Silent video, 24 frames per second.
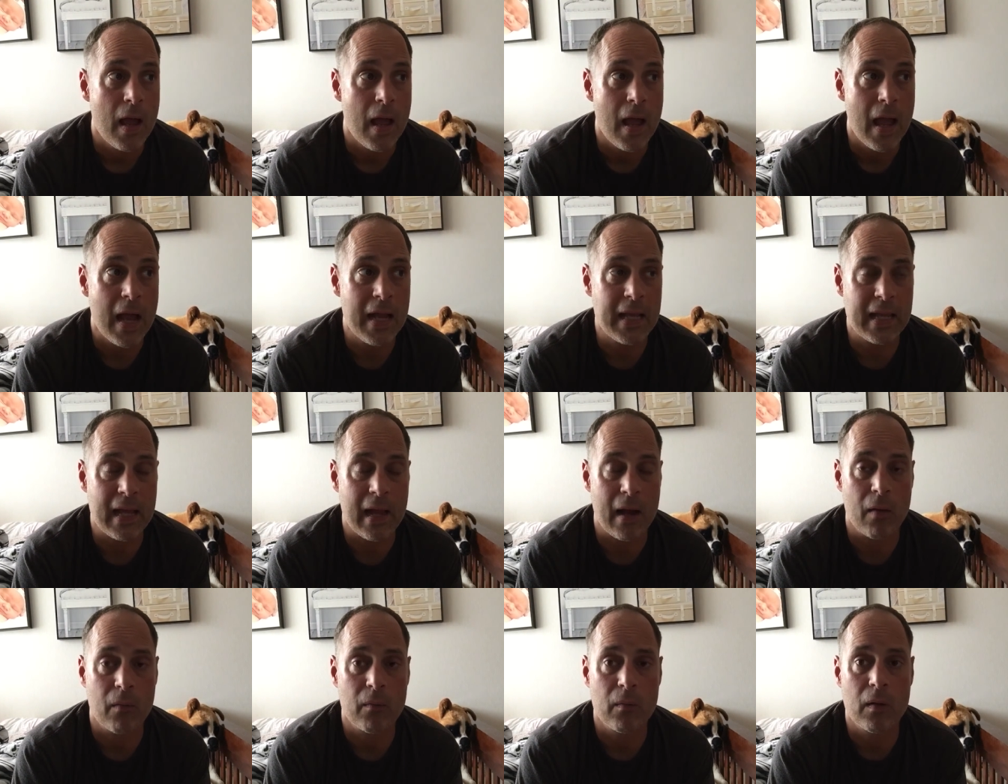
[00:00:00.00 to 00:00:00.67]

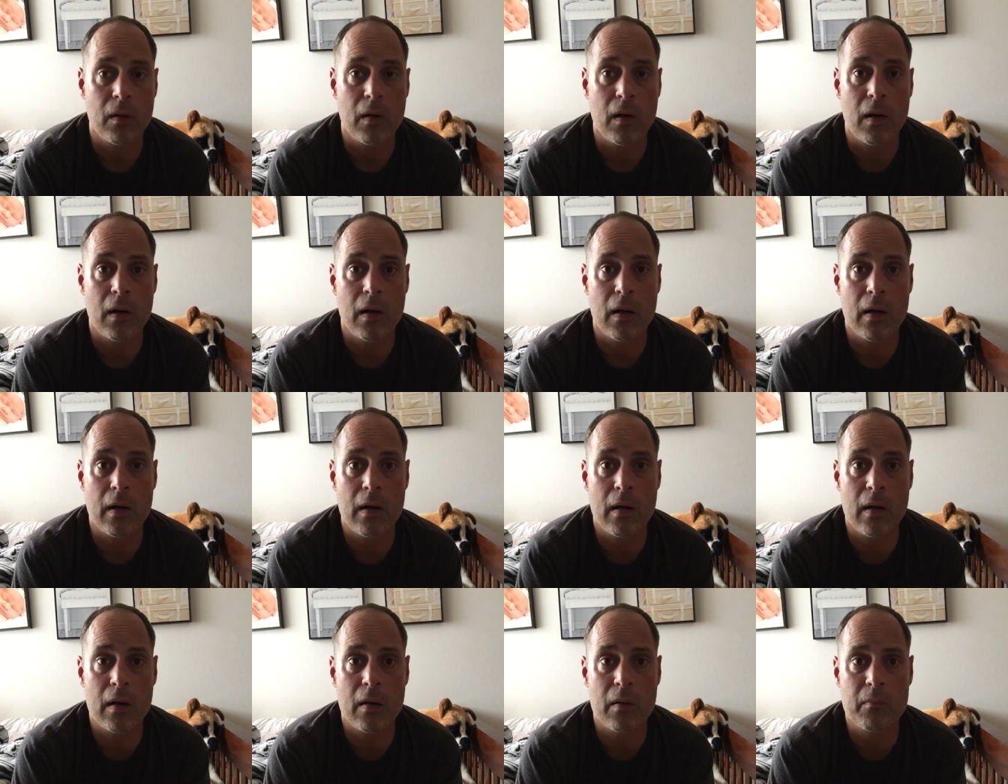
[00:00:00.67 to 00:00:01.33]
Anyhow,
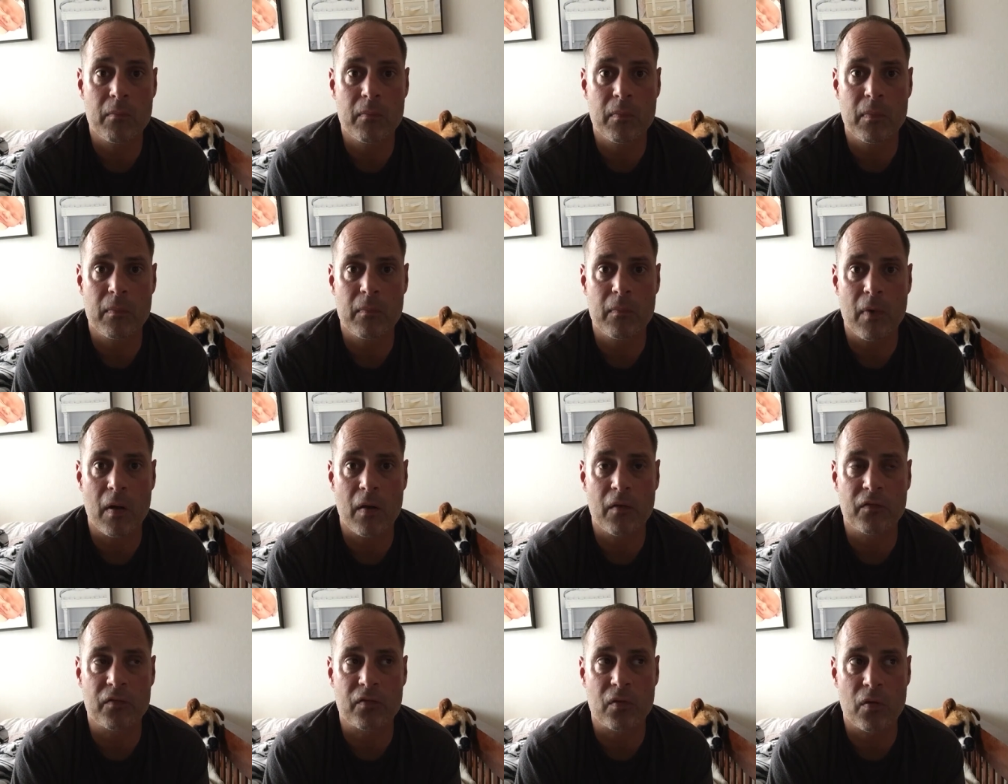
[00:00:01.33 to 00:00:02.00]

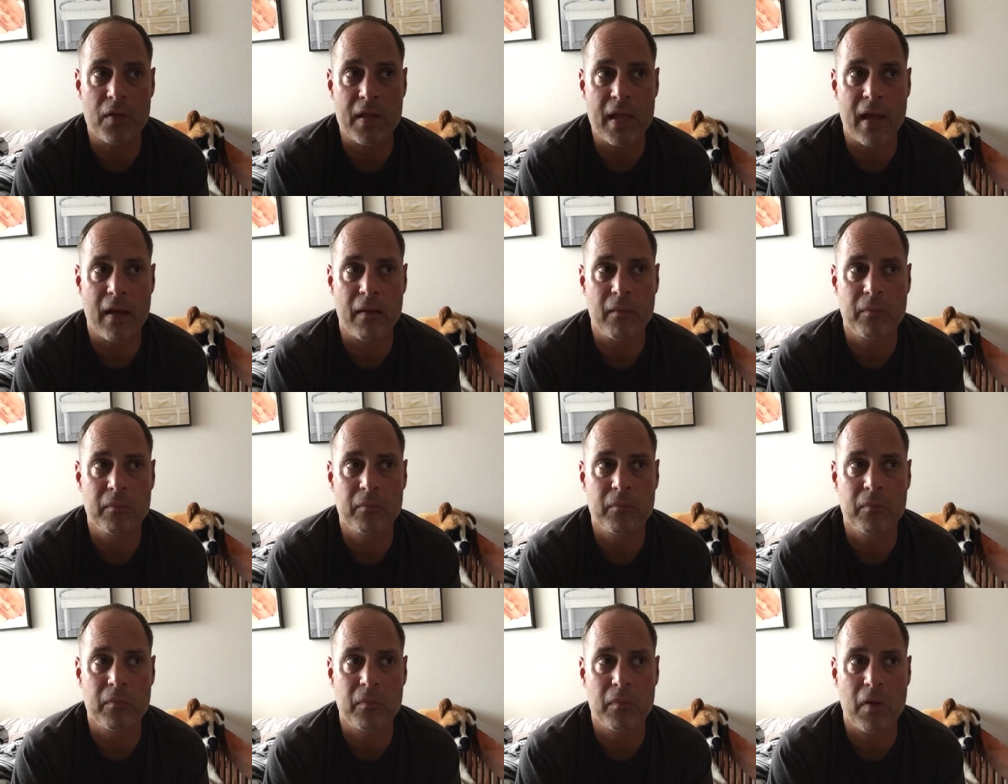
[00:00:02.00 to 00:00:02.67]
so yeah,
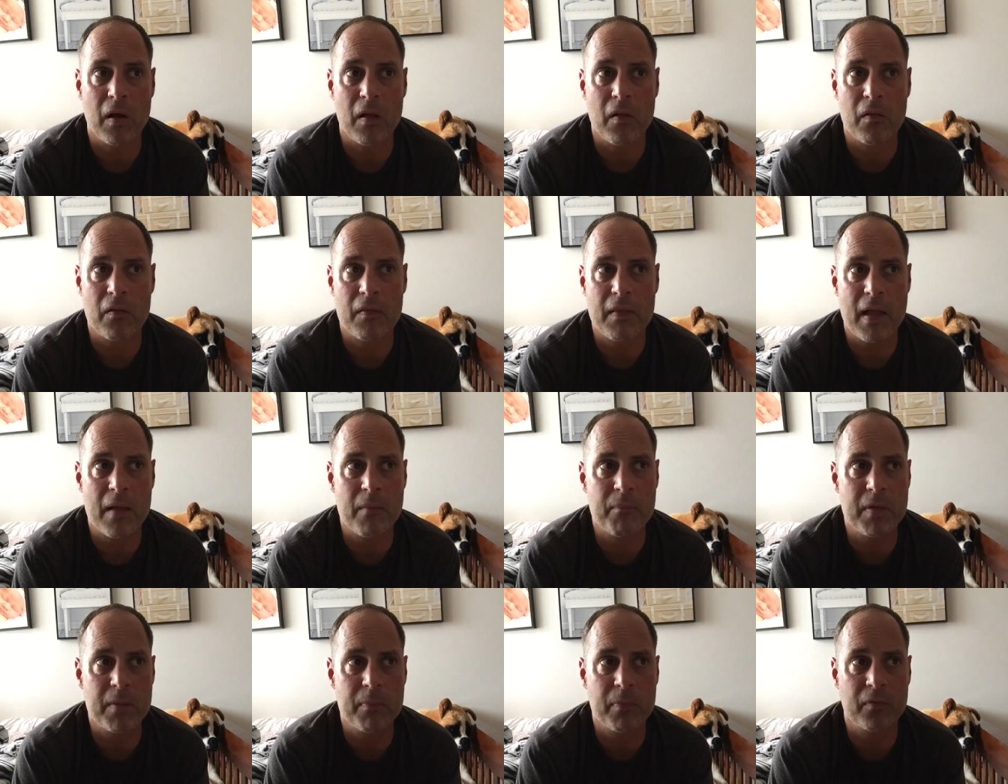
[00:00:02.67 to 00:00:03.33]
other than
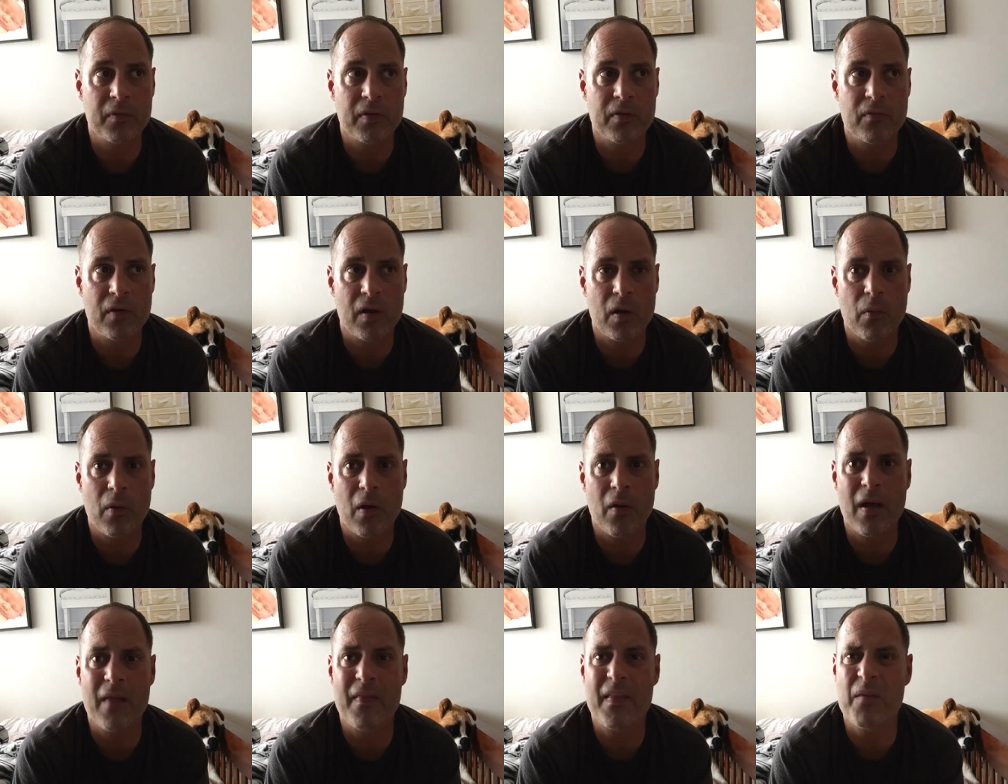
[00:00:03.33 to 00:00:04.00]
that, people did very
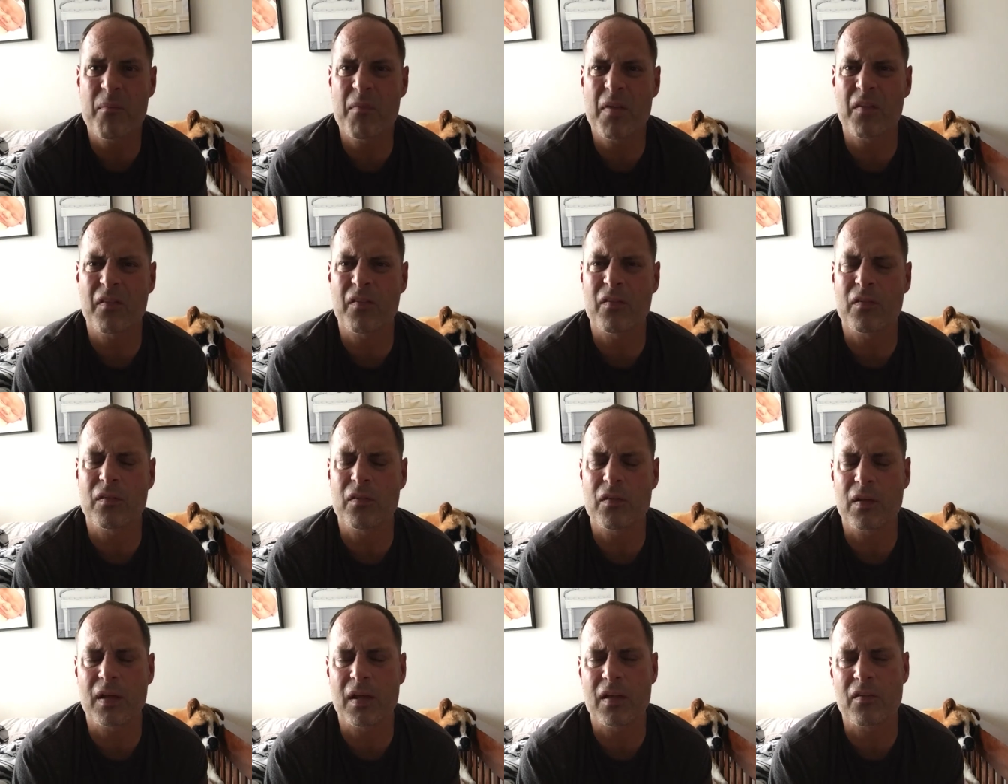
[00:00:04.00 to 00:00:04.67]
well, and they missed,
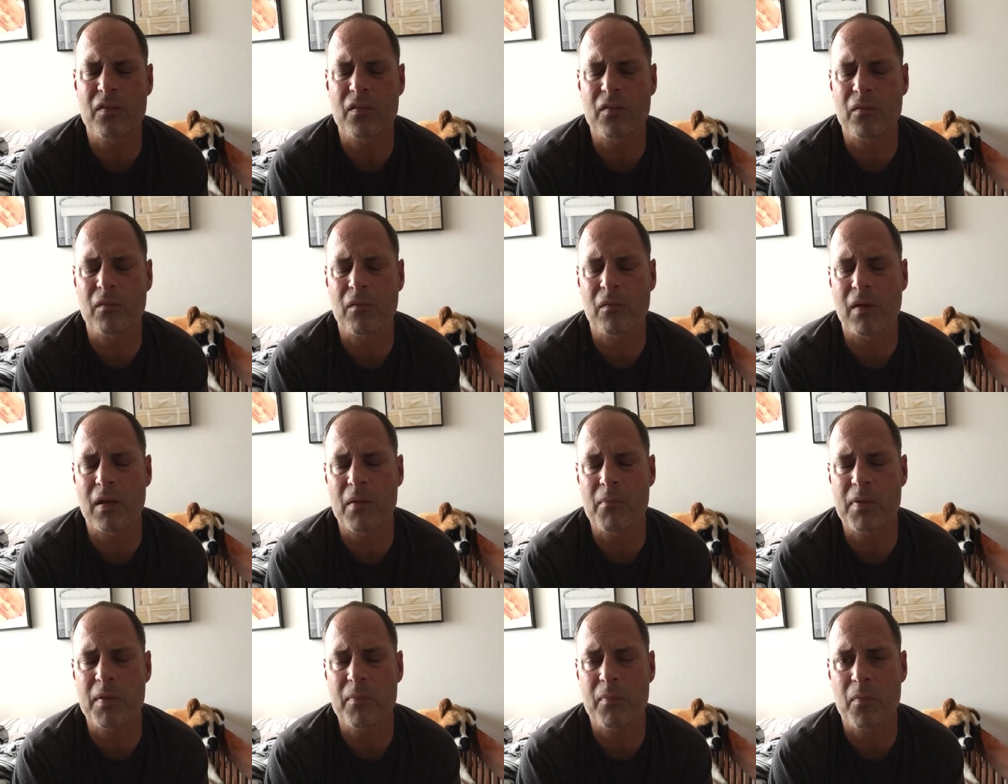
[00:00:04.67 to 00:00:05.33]
a
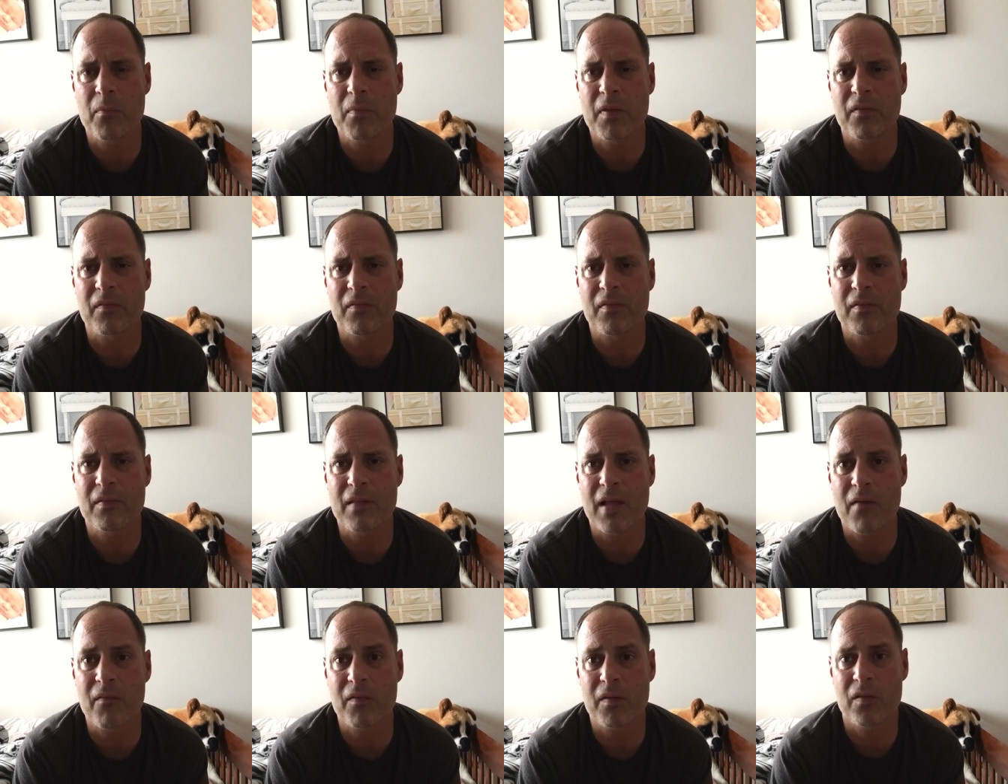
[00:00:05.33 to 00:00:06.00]
lot of people missed
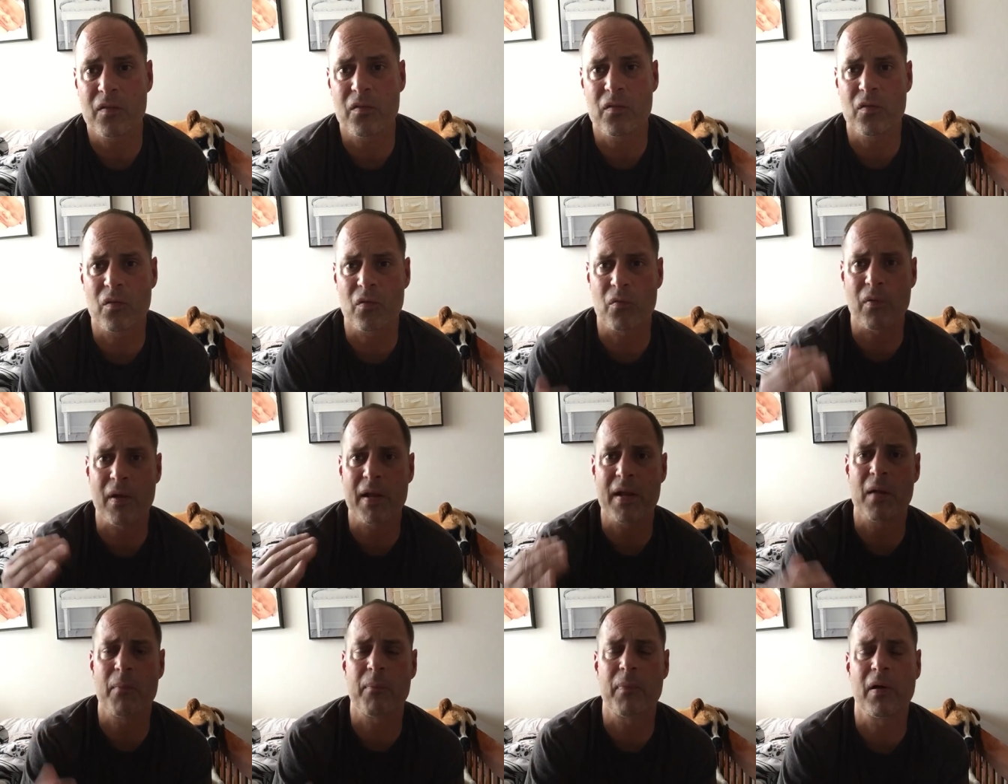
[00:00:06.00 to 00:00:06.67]
having to do the
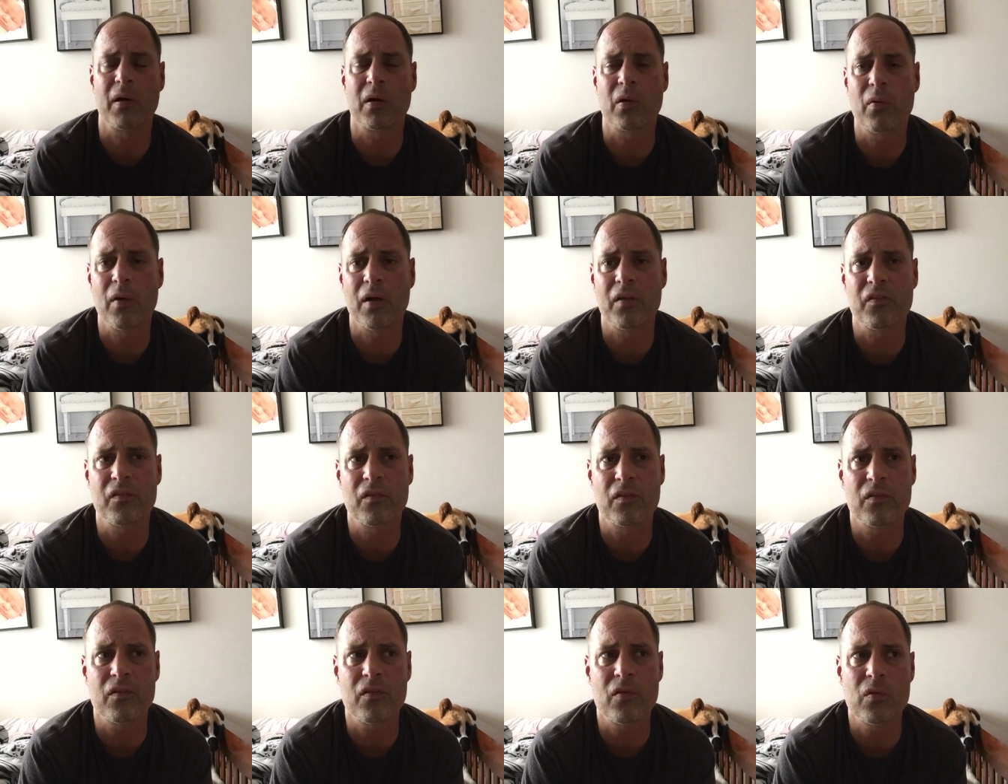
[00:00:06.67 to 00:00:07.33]
write-up on
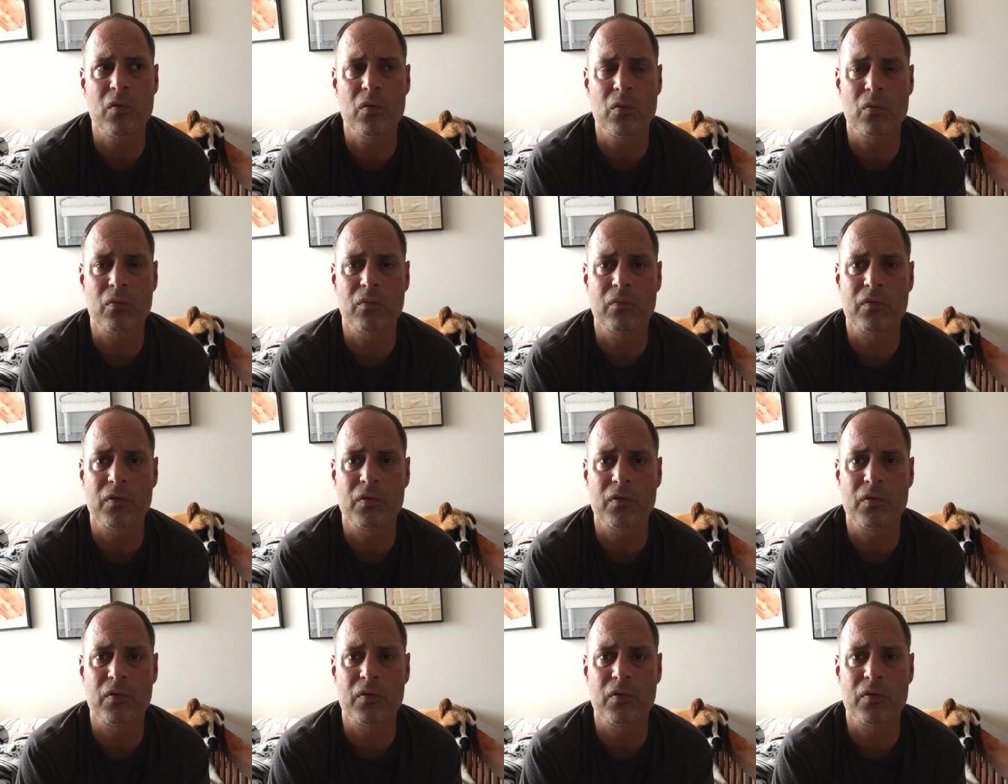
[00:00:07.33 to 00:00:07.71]
question 2.